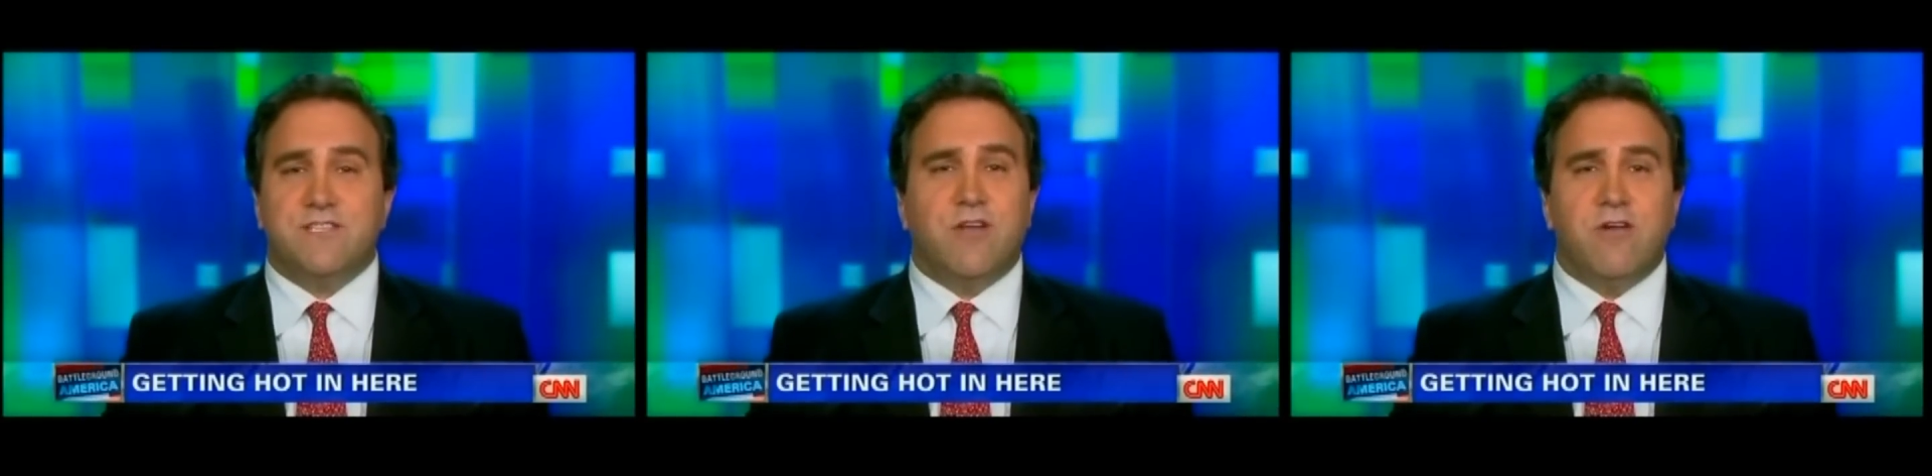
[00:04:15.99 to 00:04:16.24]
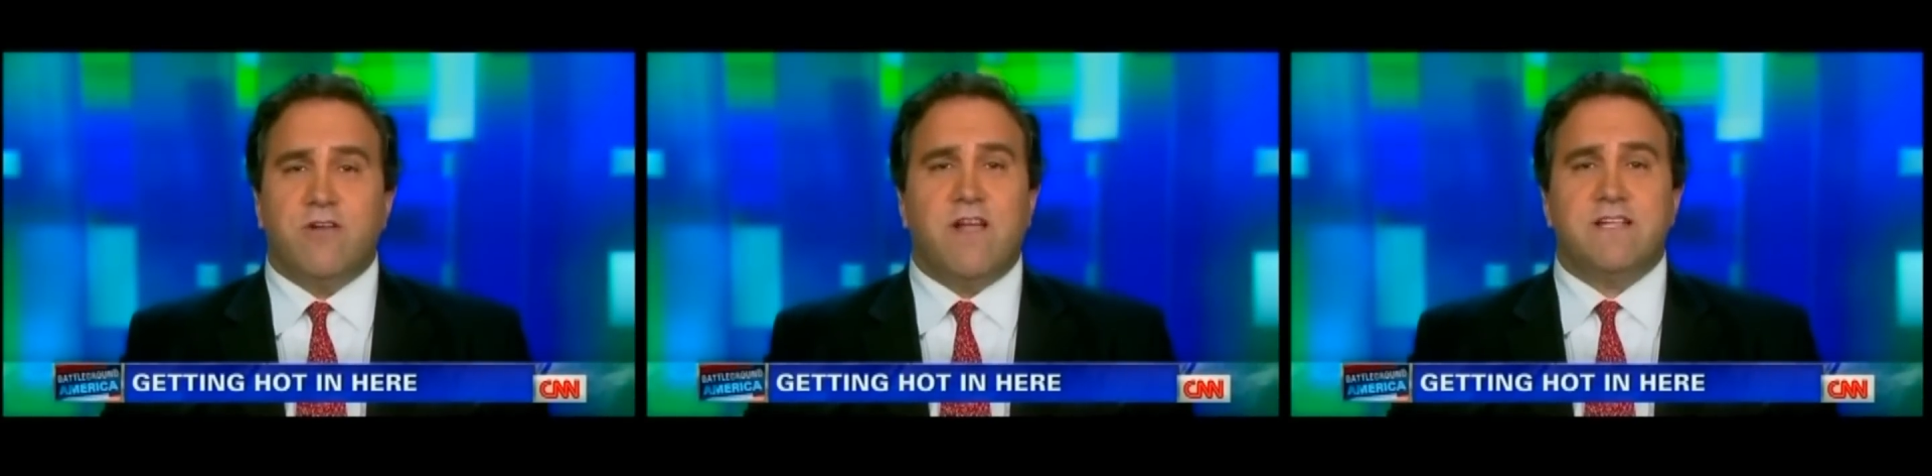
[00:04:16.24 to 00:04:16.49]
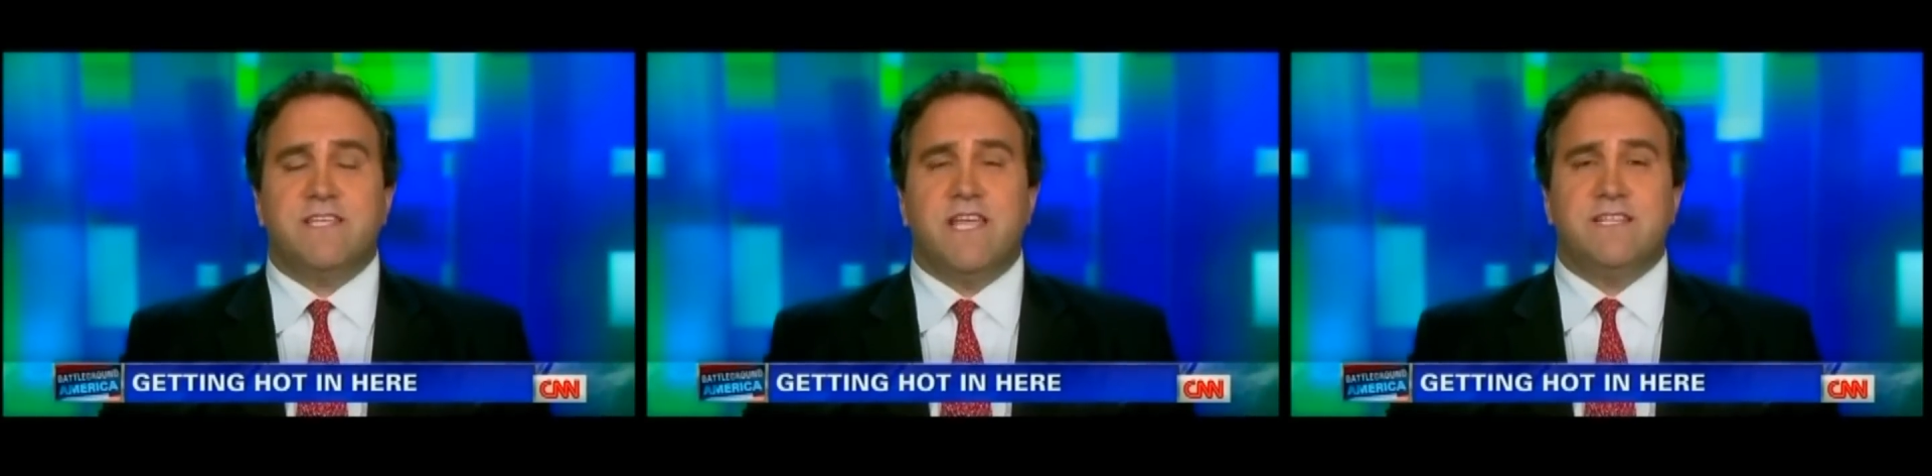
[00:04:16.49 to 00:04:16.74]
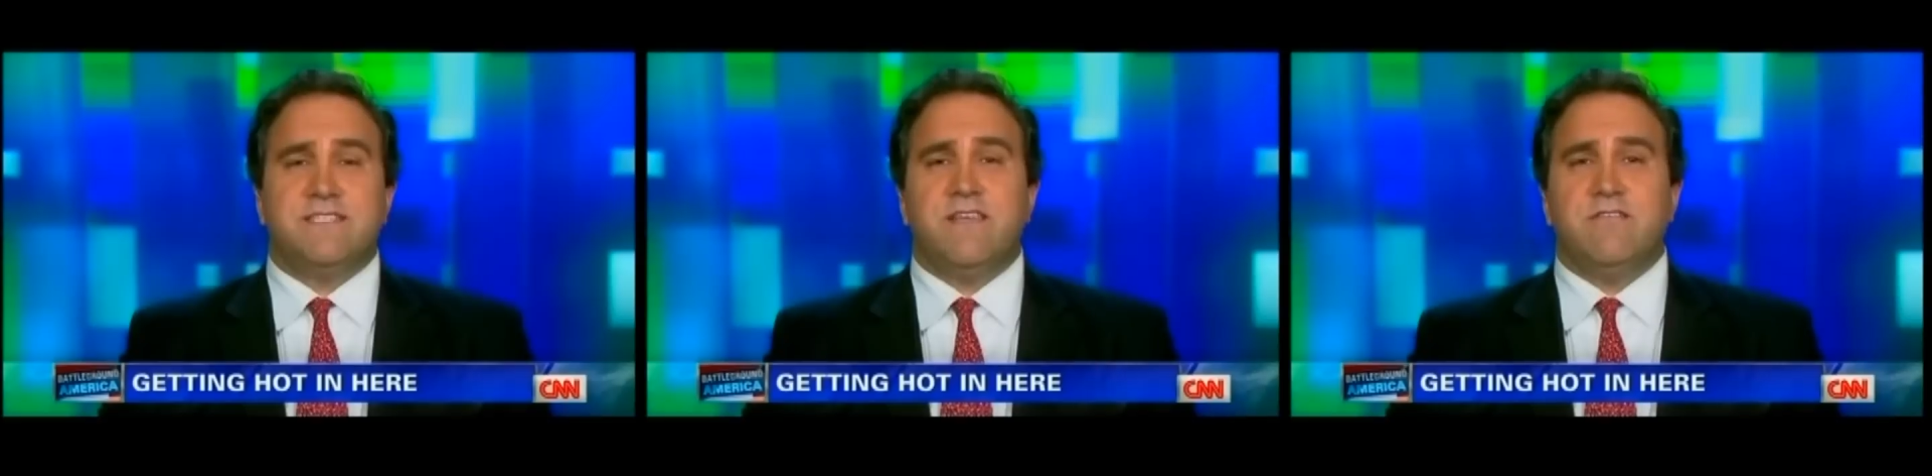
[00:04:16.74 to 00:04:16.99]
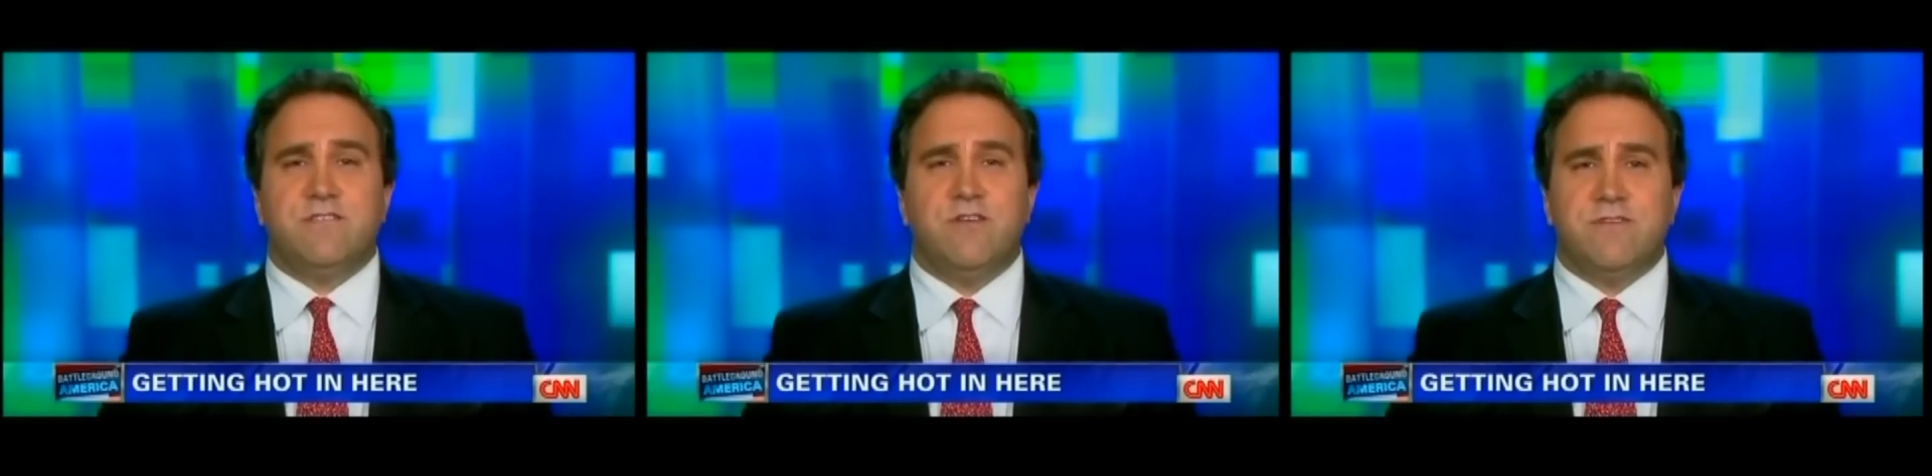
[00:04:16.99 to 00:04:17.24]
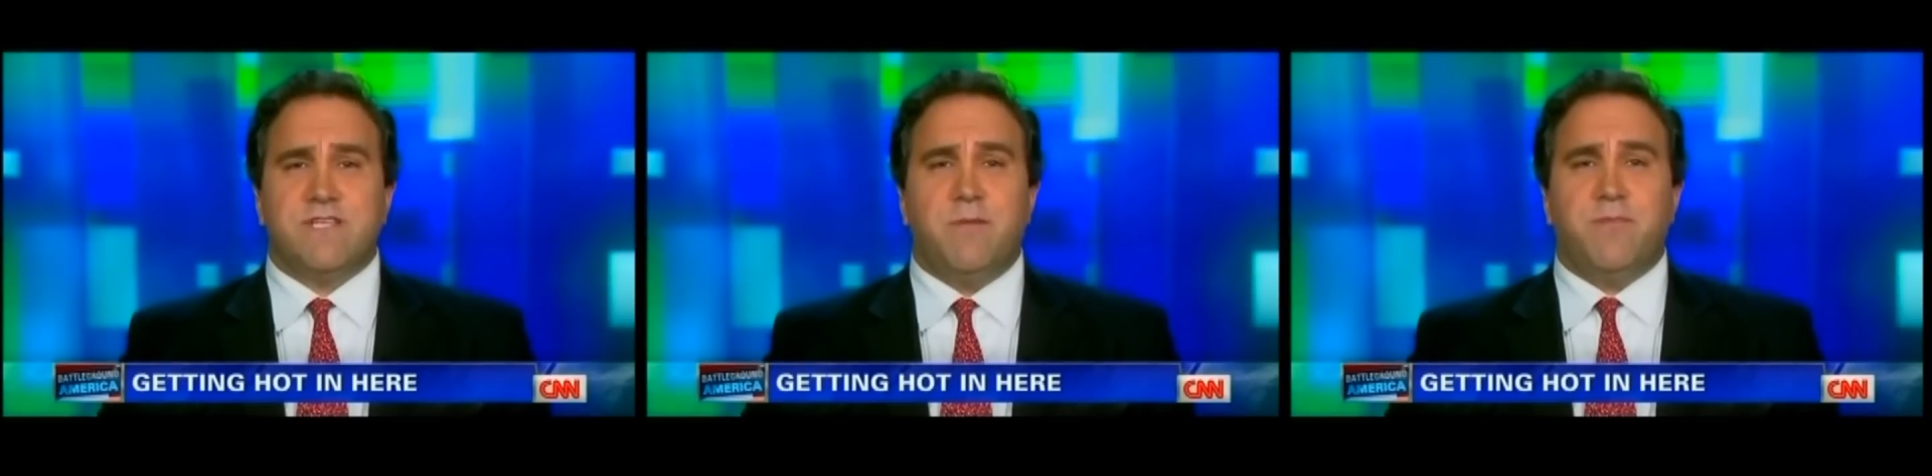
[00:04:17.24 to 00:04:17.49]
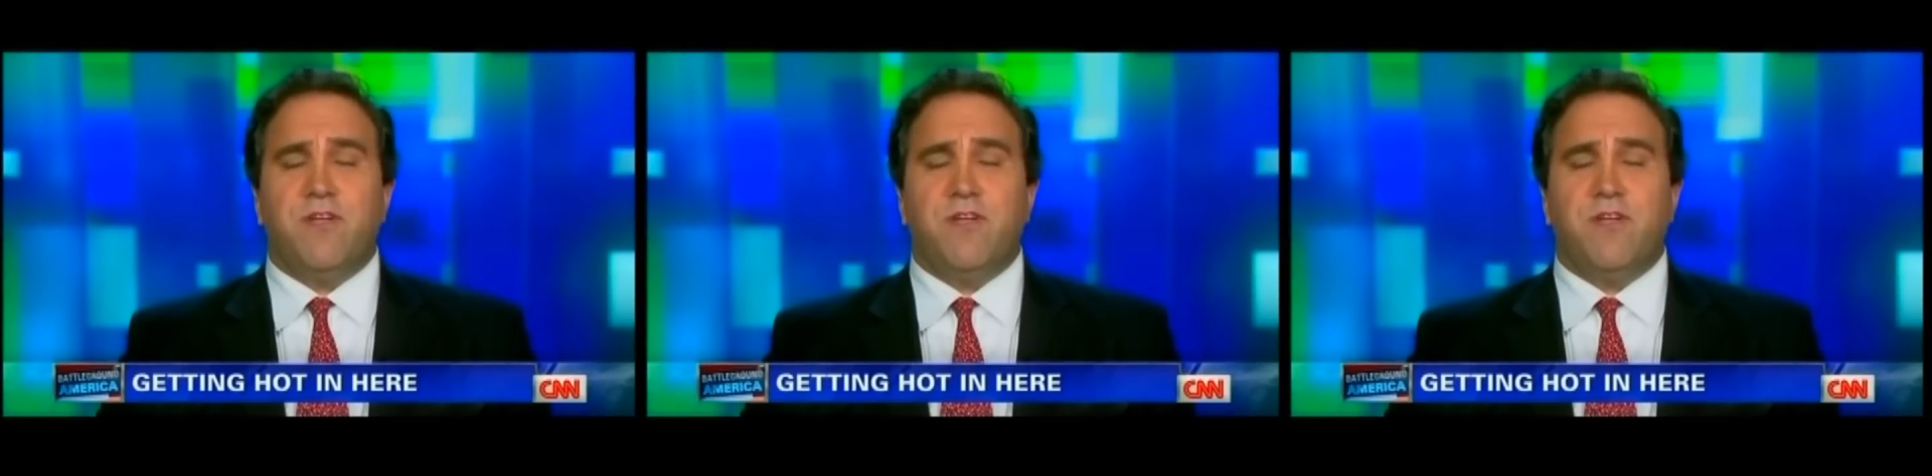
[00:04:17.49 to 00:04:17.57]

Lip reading: going around saying CO2 is up,